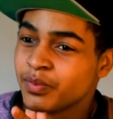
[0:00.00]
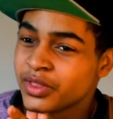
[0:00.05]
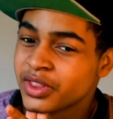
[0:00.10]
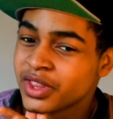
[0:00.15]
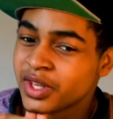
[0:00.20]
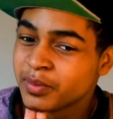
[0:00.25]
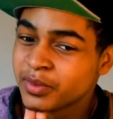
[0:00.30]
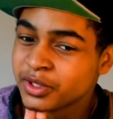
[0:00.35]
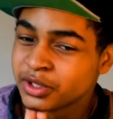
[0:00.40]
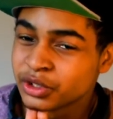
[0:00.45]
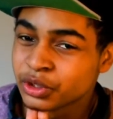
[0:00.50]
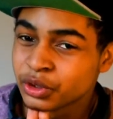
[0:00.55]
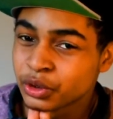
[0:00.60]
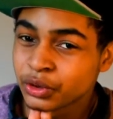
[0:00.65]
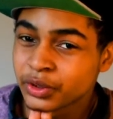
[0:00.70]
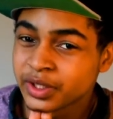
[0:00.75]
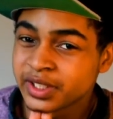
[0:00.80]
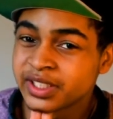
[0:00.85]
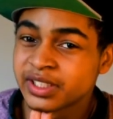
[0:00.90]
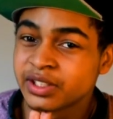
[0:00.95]
the
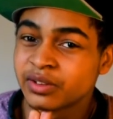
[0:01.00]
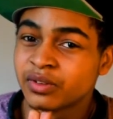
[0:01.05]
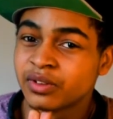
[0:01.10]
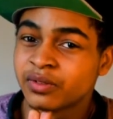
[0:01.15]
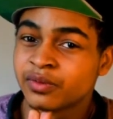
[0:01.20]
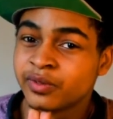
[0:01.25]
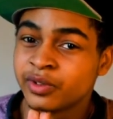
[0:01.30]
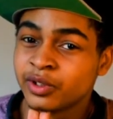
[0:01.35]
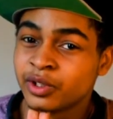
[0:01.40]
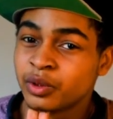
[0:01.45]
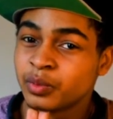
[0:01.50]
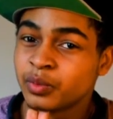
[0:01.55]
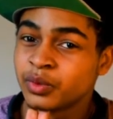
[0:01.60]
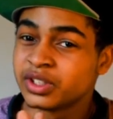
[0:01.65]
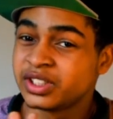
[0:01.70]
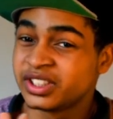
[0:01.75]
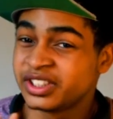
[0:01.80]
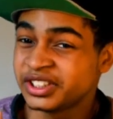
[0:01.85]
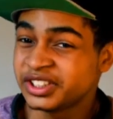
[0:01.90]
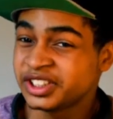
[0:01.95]
majority of the film
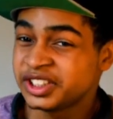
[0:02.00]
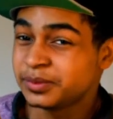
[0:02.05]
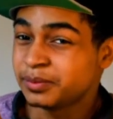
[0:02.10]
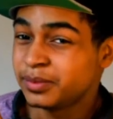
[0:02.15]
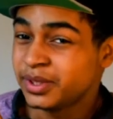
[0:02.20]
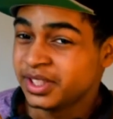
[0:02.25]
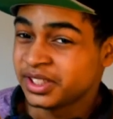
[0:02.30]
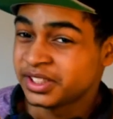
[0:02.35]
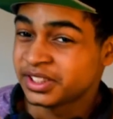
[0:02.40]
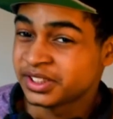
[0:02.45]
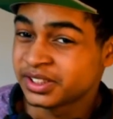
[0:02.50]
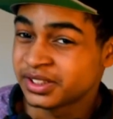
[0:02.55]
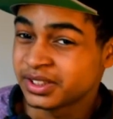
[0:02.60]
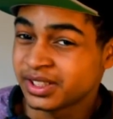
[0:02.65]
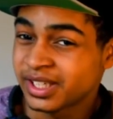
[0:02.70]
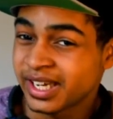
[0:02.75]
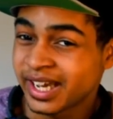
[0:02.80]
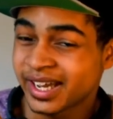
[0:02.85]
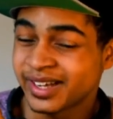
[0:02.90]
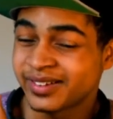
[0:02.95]
would just be
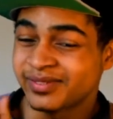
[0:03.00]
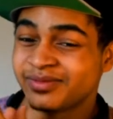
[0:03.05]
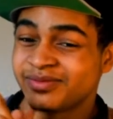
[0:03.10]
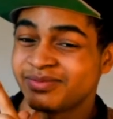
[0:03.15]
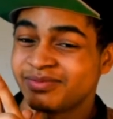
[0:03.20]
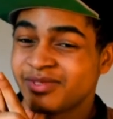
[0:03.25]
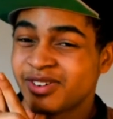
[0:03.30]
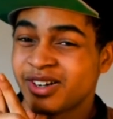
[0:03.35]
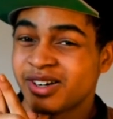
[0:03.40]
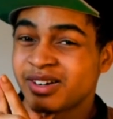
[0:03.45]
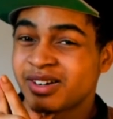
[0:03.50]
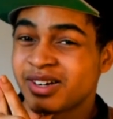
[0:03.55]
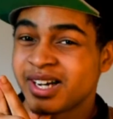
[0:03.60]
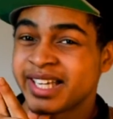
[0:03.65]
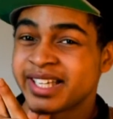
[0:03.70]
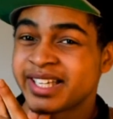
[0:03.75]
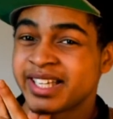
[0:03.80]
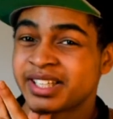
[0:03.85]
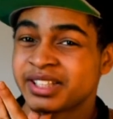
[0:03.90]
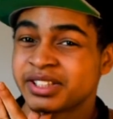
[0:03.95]
at, I
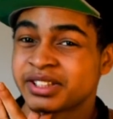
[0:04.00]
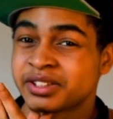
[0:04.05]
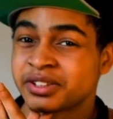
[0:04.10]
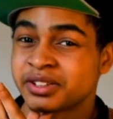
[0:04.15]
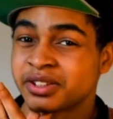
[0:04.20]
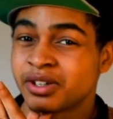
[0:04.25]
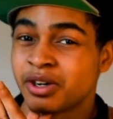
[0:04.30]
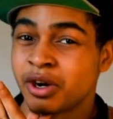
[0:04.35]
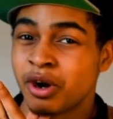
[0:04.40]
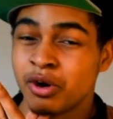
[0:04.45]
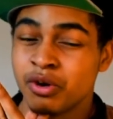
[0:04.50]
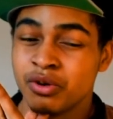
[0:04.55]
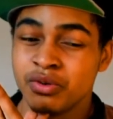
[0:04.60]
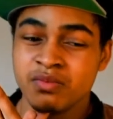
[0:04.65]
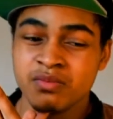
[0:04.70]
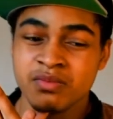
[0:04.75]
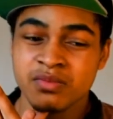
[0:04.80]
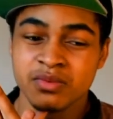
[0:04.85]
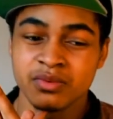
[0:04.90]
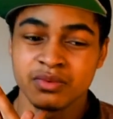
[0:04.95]
guess,
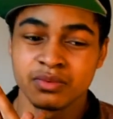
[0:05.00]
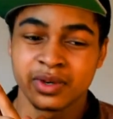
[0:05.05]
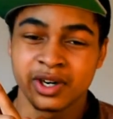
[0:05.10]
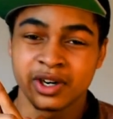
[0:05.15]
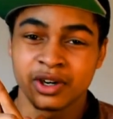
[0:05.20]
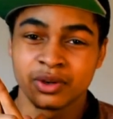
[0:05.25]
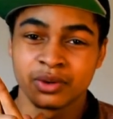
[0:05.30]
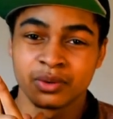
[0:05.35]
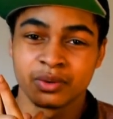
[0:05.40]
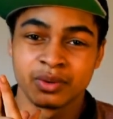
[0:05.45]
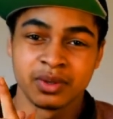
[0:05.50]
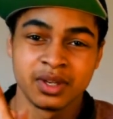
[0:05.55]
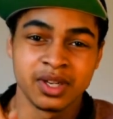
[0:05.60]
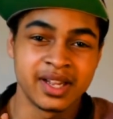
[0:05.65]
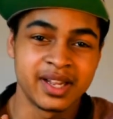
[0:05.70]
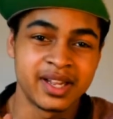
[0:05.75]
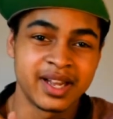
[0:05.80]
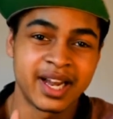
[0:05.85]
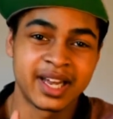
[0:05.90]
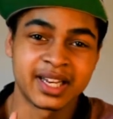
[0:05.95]
home while
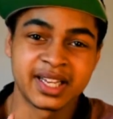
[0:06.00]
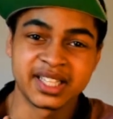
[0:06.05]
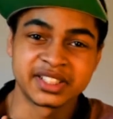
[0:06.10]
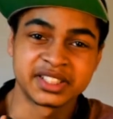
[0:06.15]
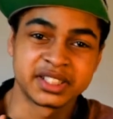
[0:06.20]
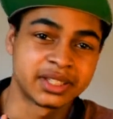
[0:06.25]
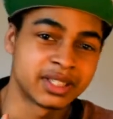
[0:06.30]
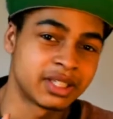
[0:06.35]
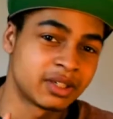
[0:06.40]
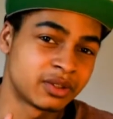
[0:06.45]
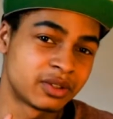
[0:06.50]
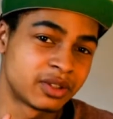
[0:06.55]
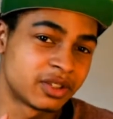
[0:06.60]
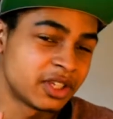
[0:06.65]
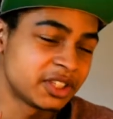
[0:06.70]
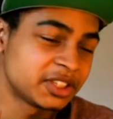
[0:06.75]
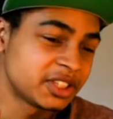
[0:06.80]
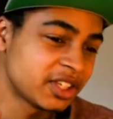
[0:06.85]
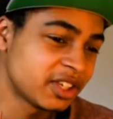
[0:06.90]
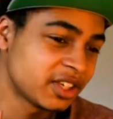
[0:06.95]
Elastigirl
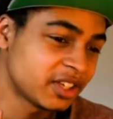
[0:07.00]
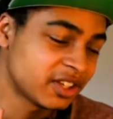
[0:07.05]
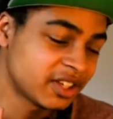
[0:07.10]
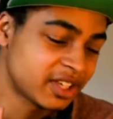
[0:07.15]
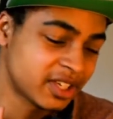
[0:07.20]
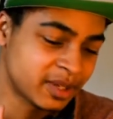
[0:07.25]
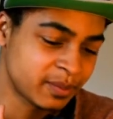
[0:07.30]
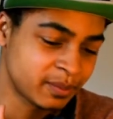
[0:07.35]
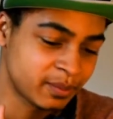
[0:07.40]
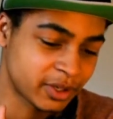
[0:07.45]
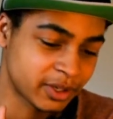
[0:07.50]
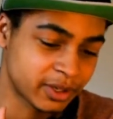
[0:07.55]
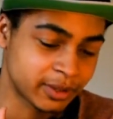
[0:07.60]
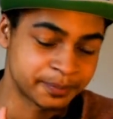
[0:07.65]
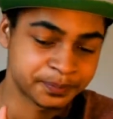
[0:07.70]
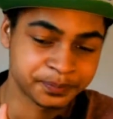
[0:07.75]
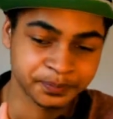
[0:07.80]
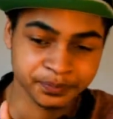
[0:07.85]
does her thing. But